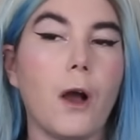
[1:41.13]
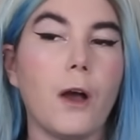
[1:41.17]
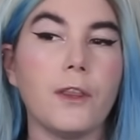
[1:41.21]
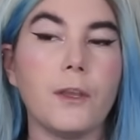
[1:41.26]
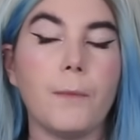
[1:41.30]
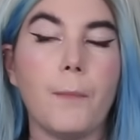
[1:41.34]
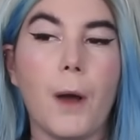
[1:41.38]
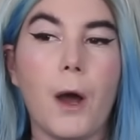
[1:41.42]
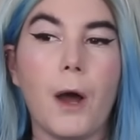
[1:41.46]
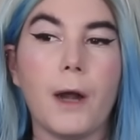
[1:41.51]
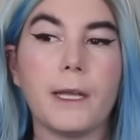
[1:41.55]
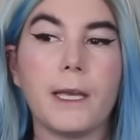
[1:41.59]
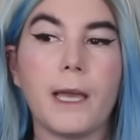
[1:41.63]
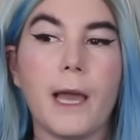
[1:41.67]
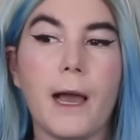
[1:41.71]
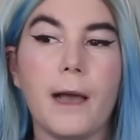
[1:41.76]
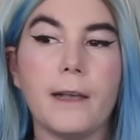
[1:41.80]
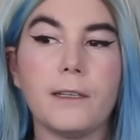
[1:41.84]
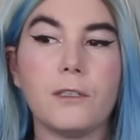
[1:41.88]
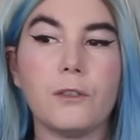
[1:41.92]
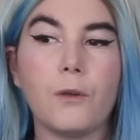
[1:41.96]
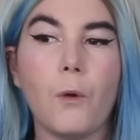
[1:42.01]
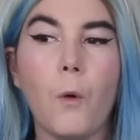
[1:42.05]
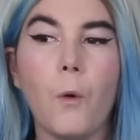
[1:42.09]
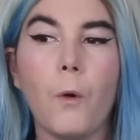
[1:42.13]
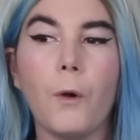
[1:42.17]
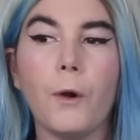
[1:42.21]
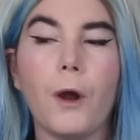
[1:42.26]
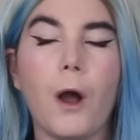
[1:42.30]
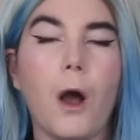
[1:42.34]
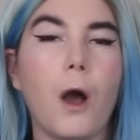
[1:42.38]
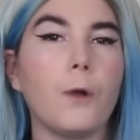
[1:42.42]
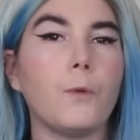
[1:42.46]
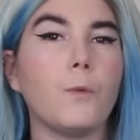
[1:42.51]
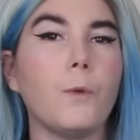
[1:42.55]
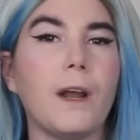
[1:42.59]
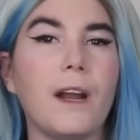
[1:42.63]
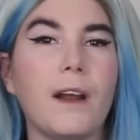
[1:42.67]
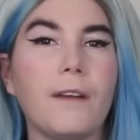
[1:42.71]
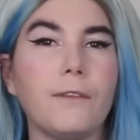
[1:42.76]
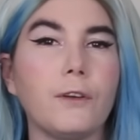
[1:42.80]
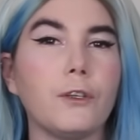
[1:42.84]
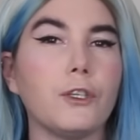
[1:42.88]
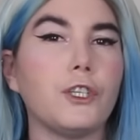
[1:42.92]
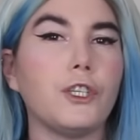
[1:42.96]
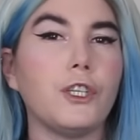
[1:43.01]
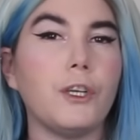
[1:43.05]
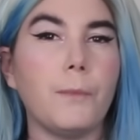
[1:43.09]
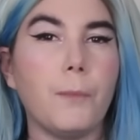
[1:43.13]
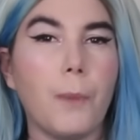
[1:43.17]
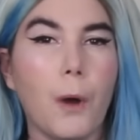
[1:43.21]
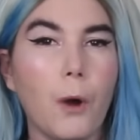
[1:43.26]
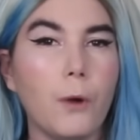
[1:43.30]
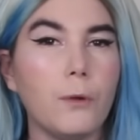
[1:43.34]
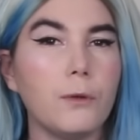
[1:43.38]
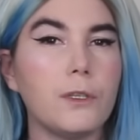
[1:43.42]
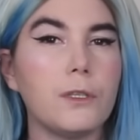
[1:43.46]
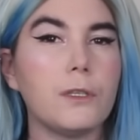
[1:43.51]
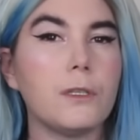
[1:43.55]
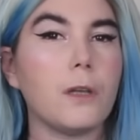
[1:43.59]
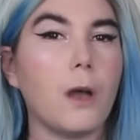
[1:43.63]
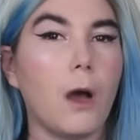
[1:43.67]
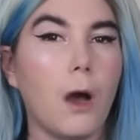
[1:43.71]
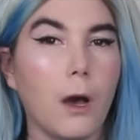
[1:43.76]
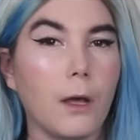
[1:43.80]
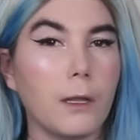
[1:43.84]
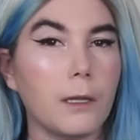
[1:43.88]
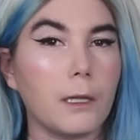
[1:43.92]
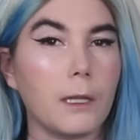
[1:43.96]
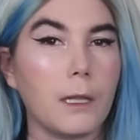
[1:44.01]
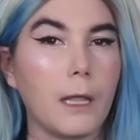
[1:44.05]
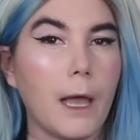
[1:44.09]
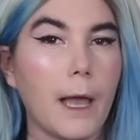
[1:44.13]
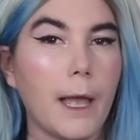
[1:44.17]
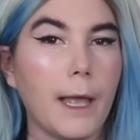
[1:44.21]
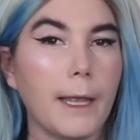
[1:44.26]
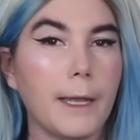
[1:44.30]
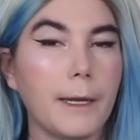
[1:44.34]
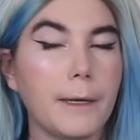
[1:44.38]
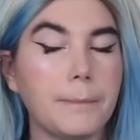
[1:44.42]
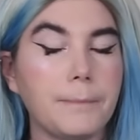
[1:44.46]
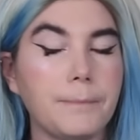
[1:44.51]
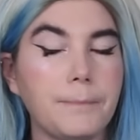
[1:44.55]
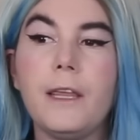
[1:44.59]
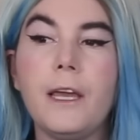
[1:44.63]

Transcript: on the podcast or on whatever she posts online.